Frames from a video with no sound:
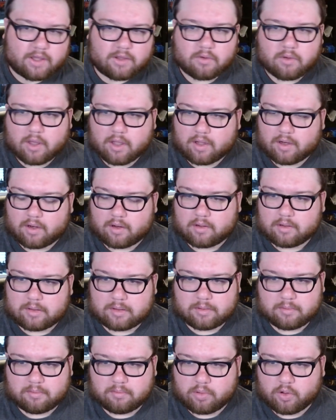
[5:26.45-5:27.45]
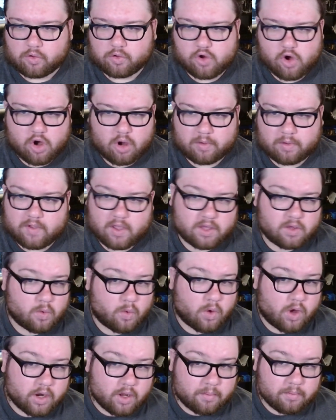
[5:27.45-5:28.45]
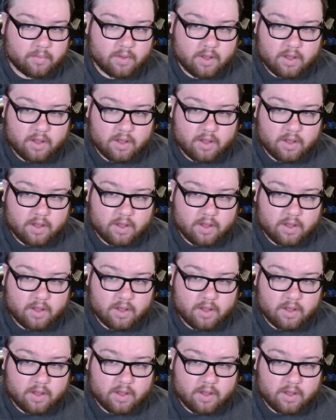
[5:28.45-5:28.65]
You can build your armies how you want them,